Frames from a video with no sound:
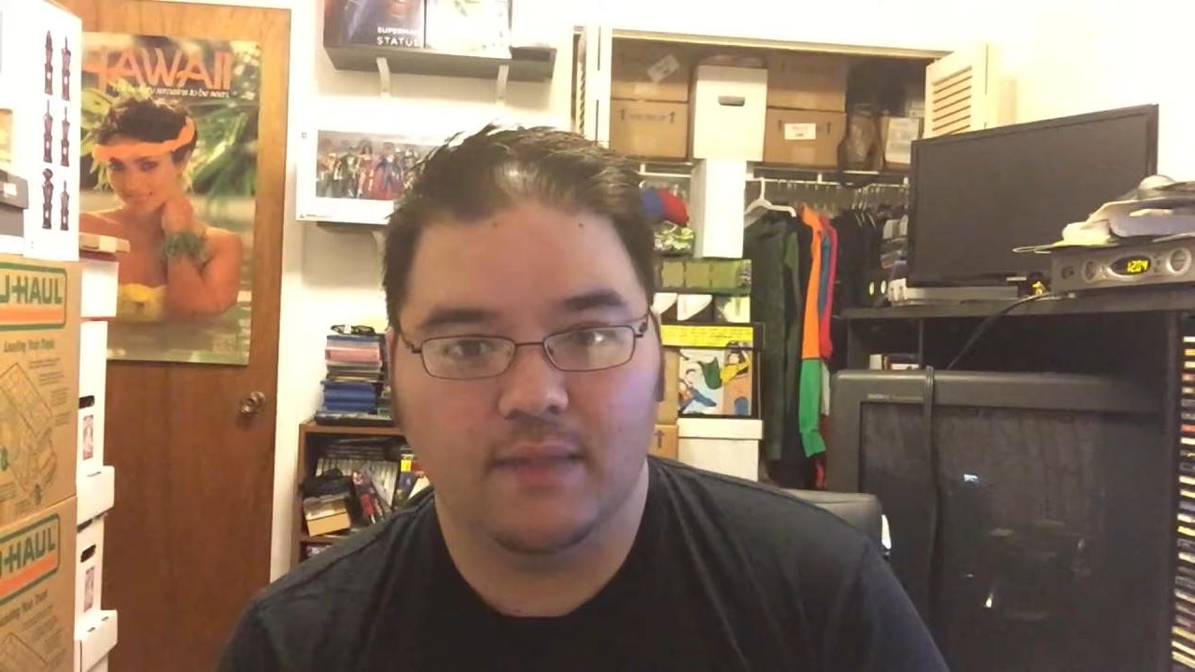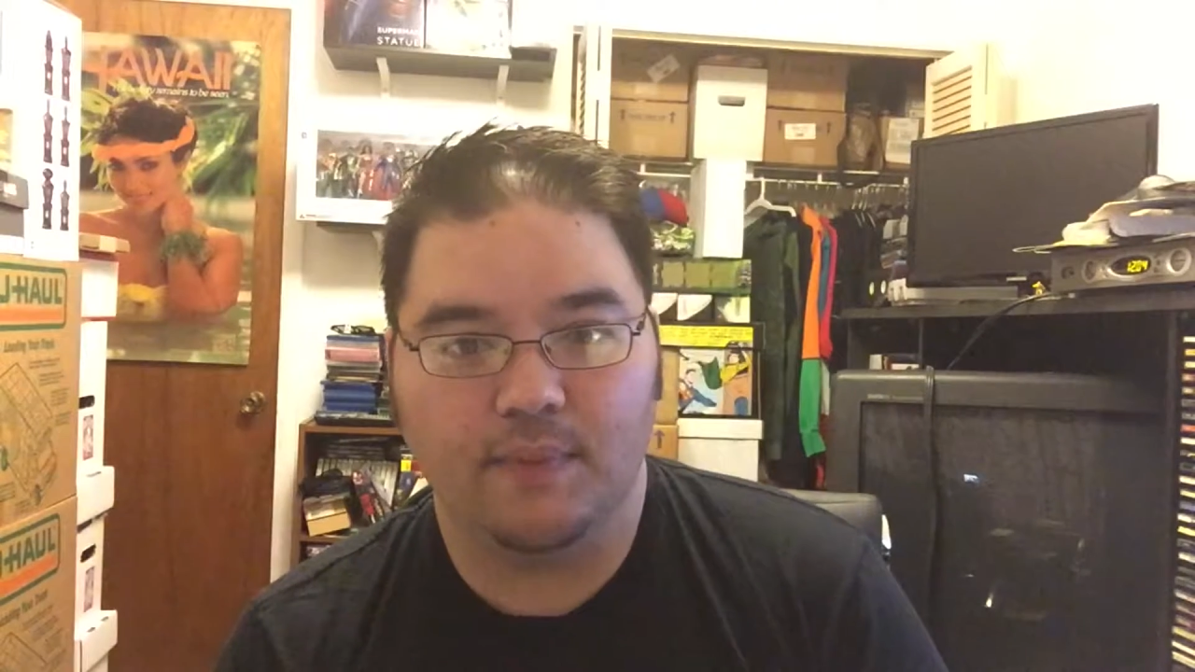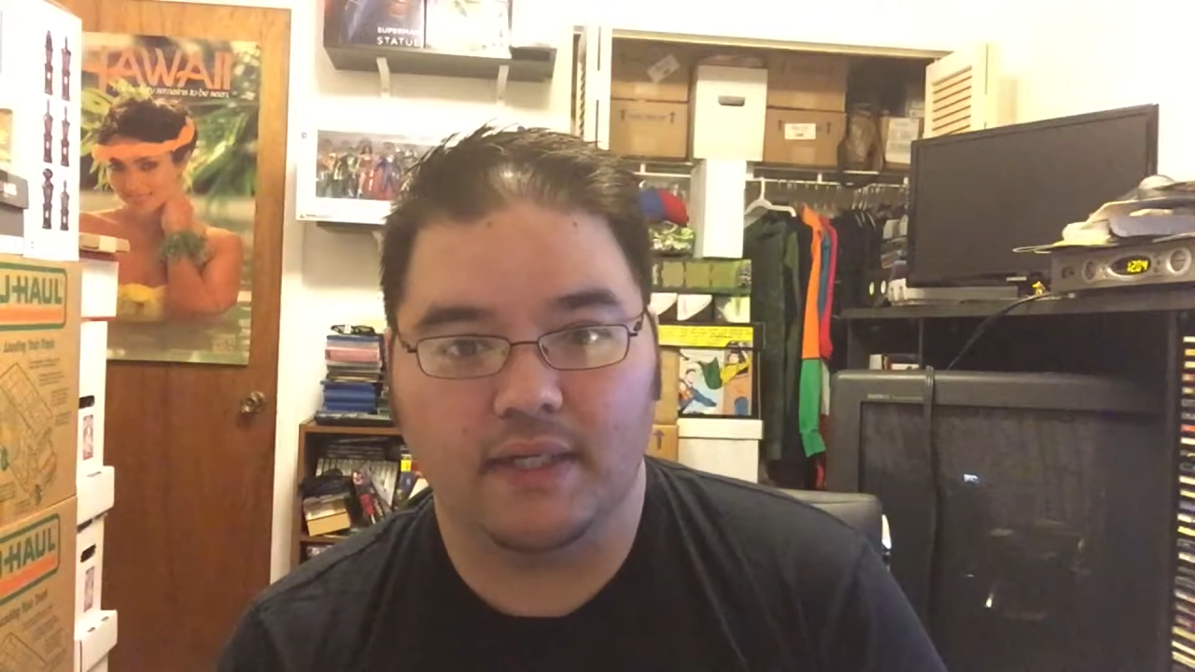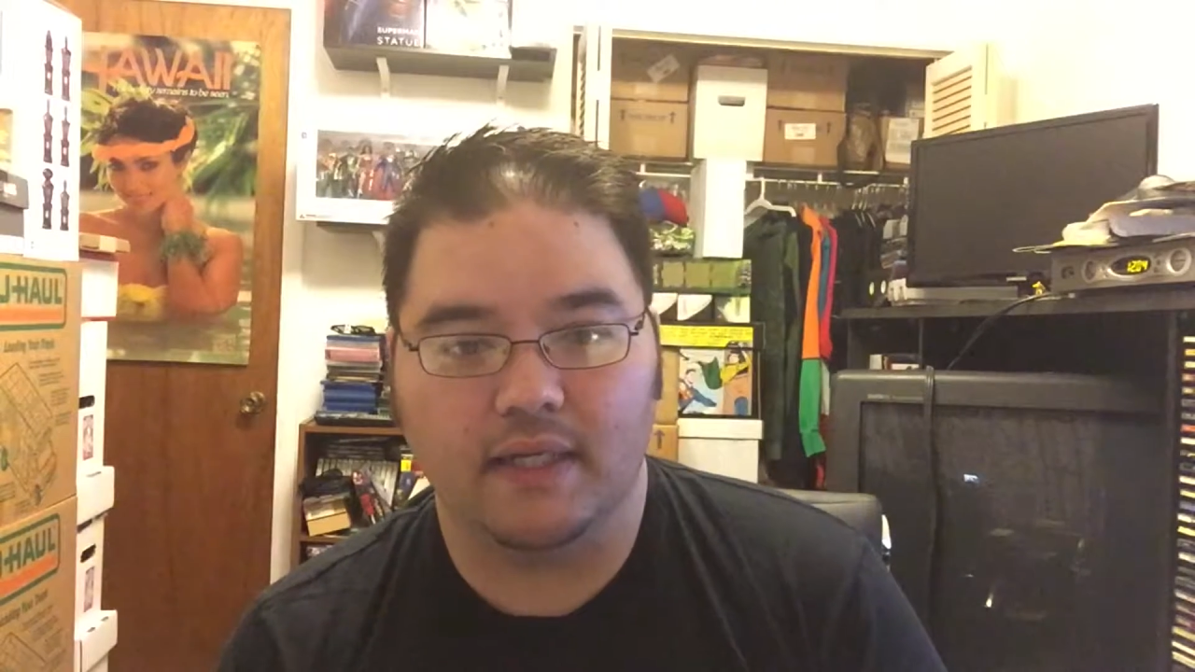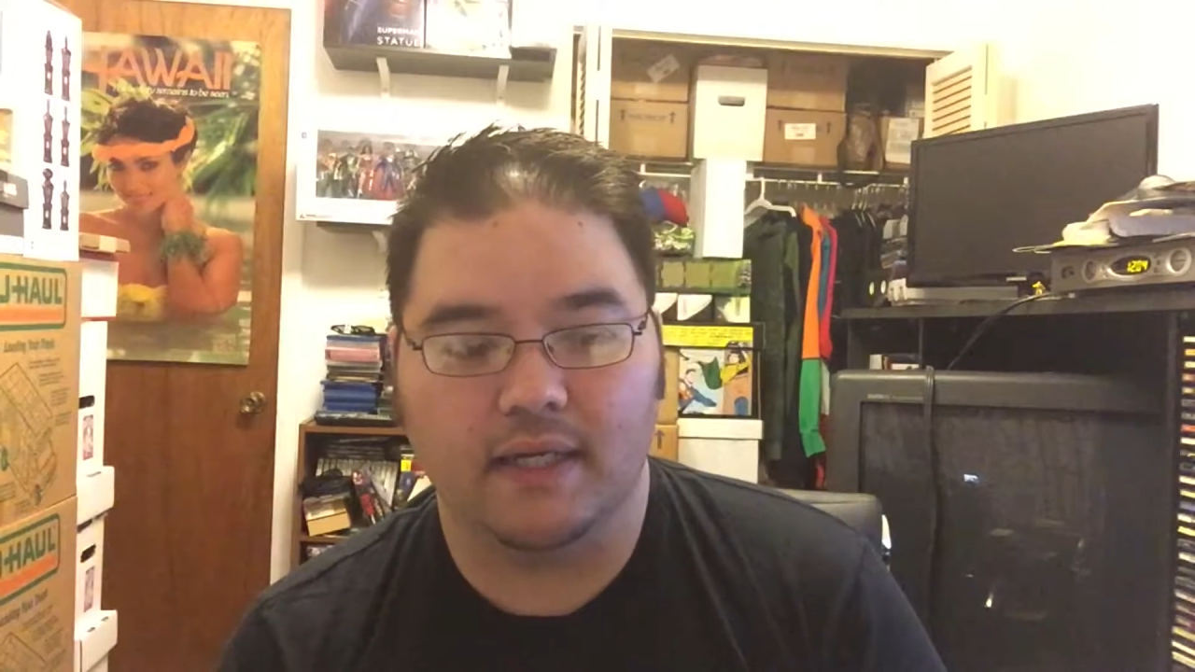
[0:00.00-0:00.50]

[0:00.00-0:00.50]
But